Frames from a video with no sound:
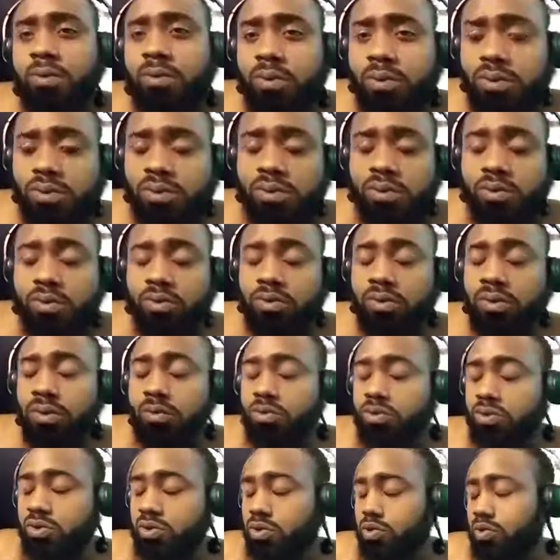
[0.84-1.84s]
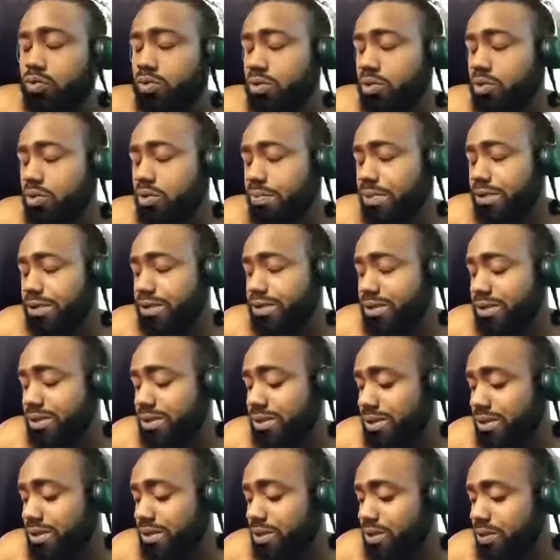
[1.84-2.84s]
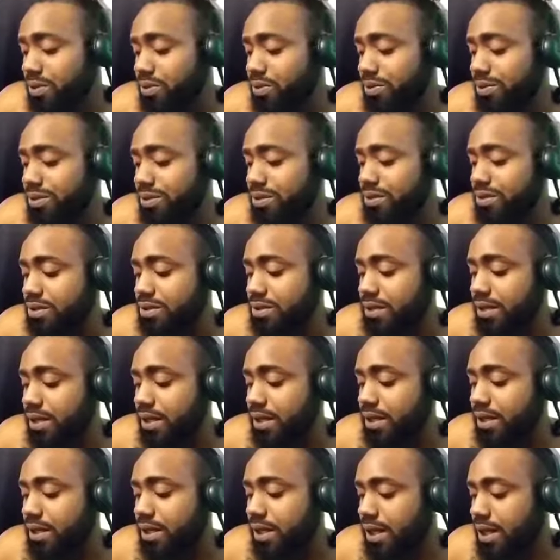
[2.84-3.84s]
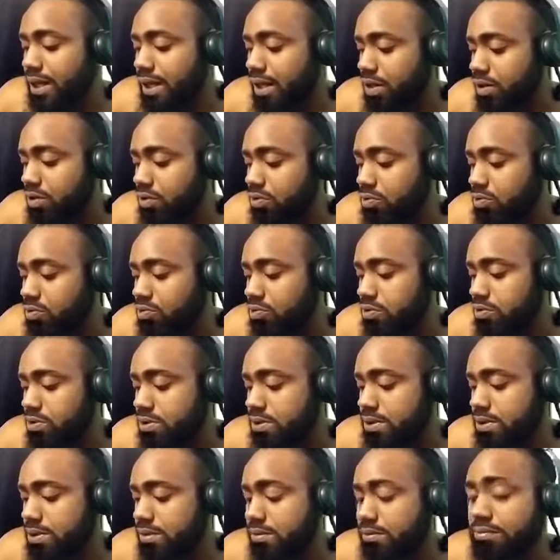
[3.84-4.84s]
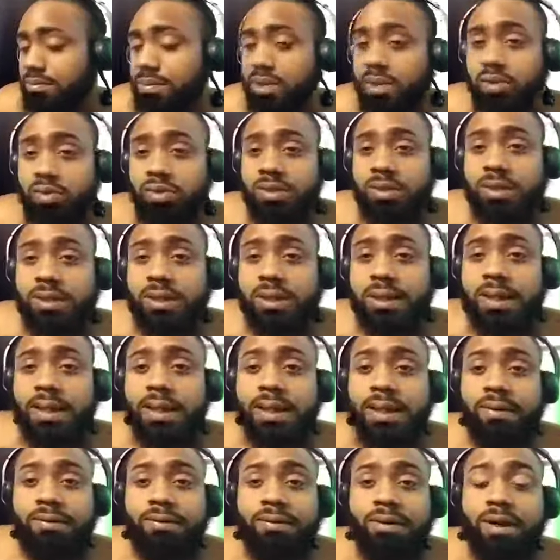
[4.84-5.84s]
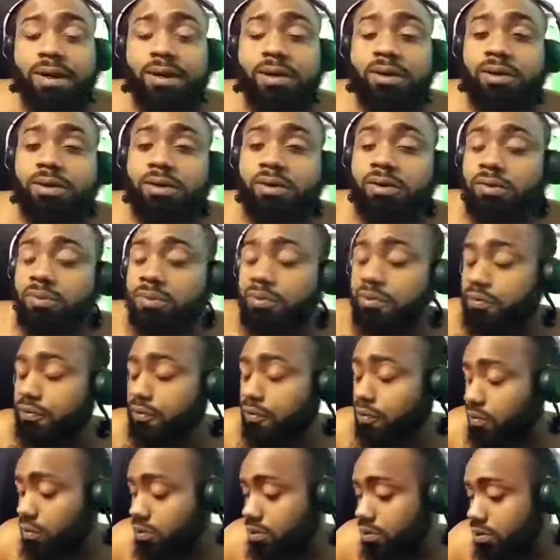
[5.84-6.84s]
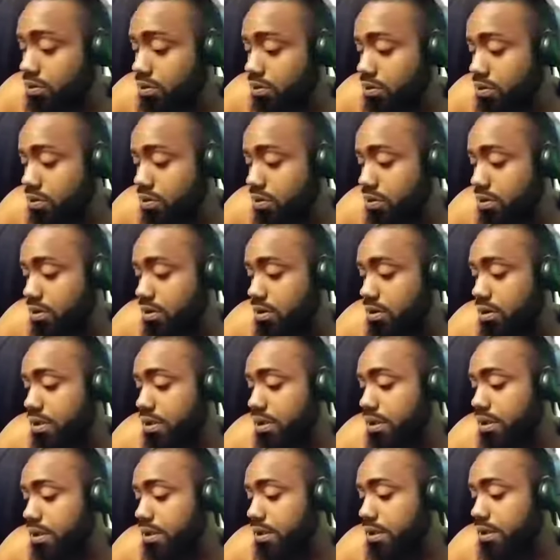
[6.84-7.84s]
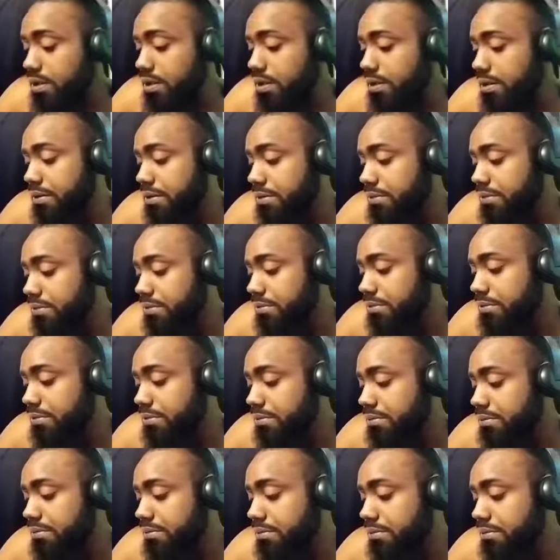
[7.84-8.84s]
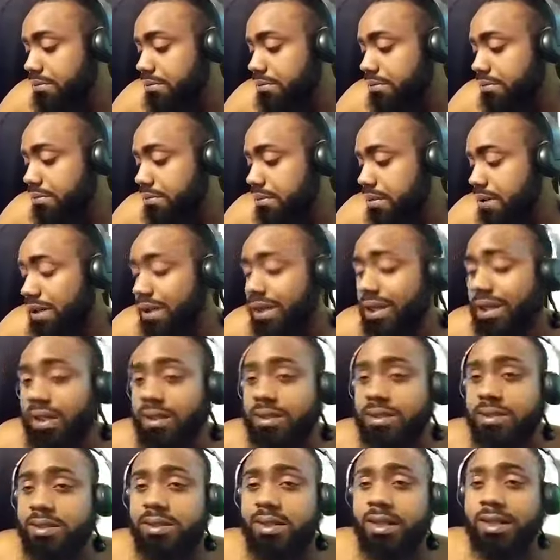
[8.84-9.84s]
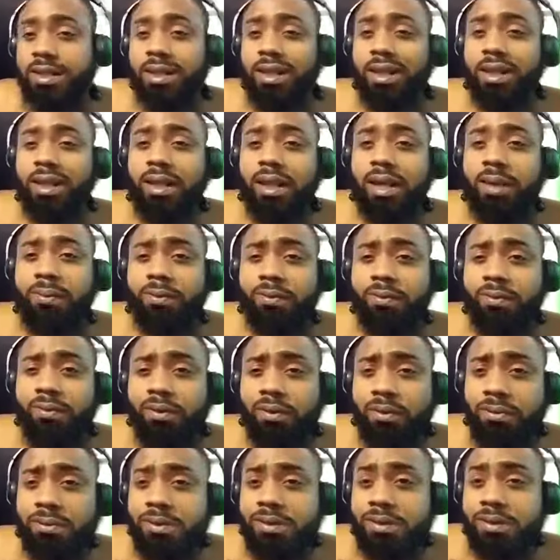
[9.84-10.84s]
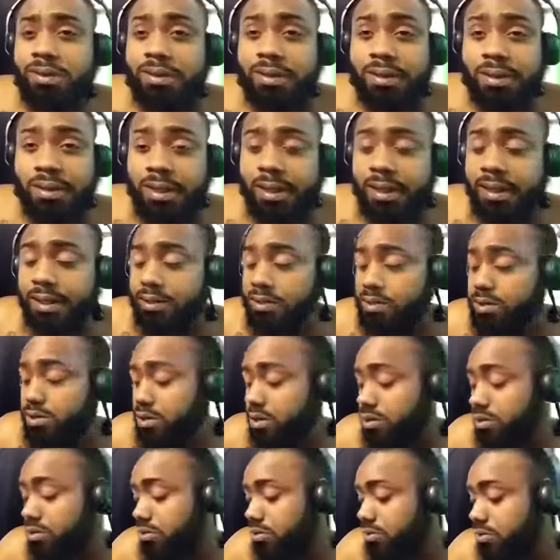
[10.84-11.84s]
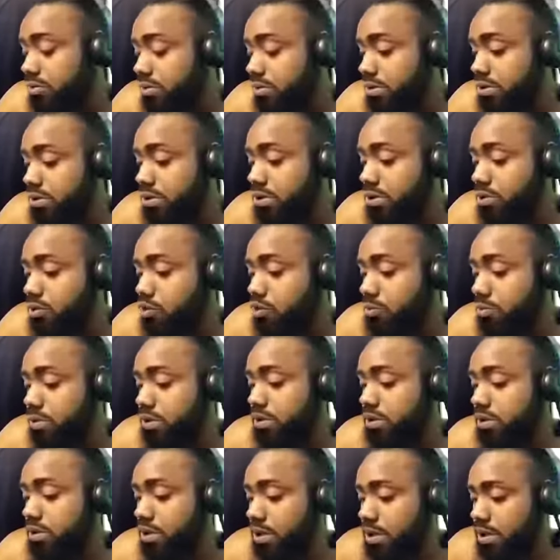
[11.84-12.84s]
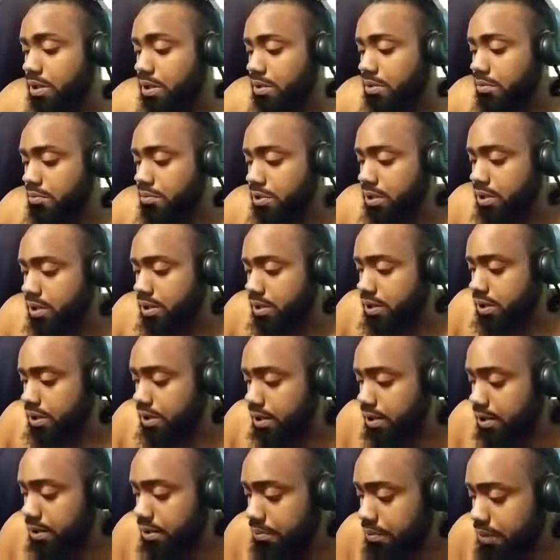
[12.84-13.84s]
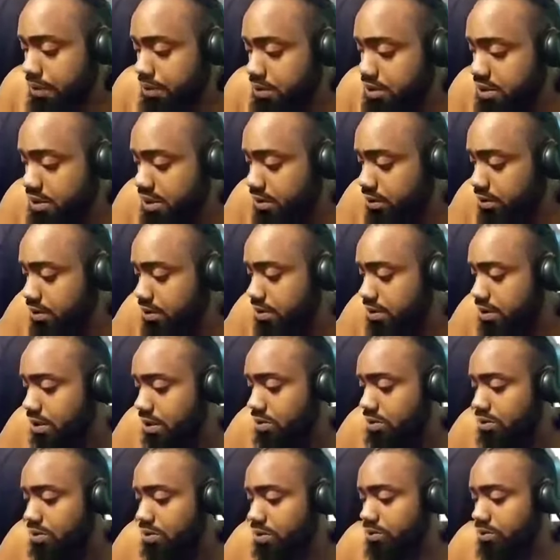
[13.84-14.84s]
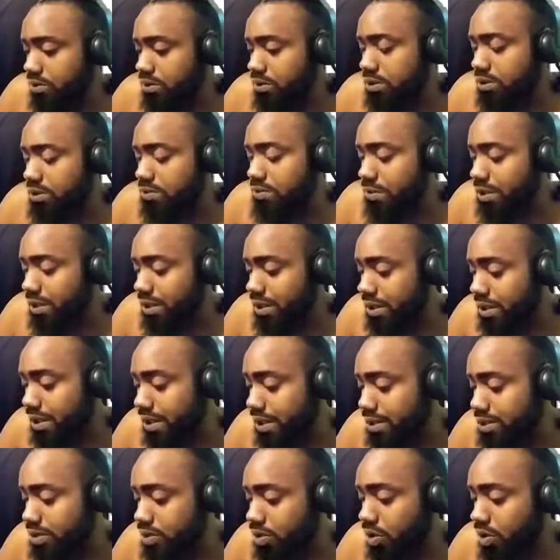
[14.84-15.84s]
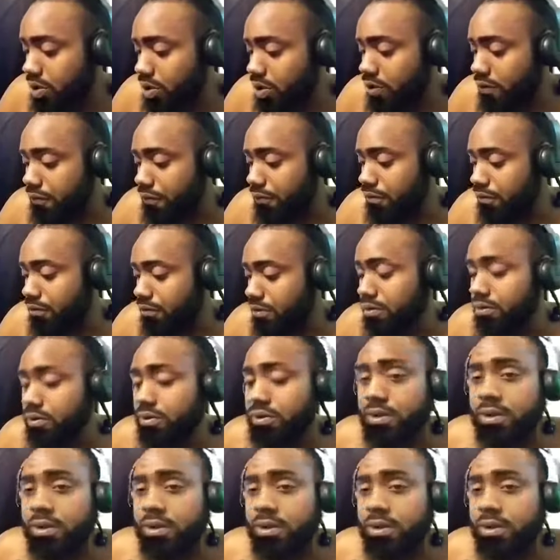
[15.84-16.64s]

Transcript: What's going on? What's going on? About to sit here and check out some music that I have not heard before. Um, and I like to check out live performances a lot, so excuse me. But uh, yeah, I'm about to check this out, see what this man has to offer.